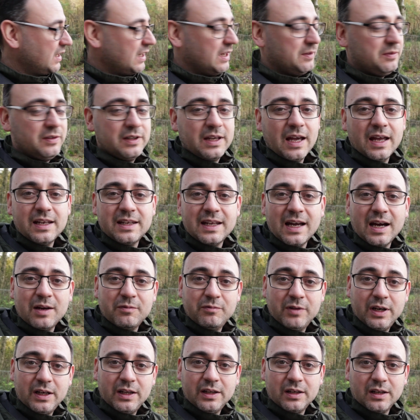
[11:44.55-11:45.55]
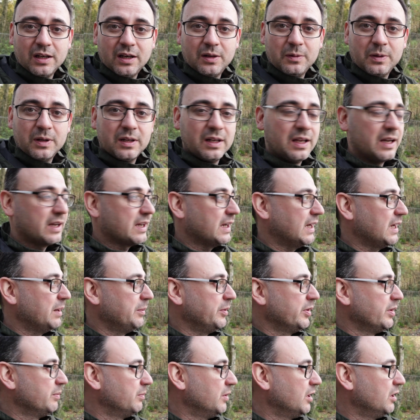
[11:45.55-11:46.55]
if you get down really low like I
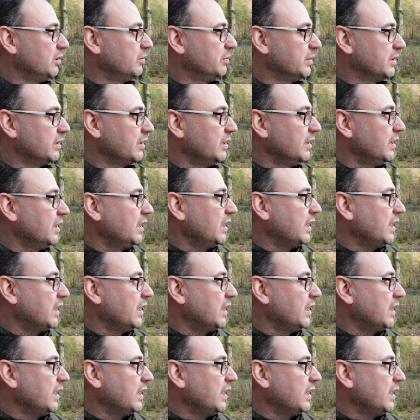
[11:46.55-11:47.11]
am at the moment.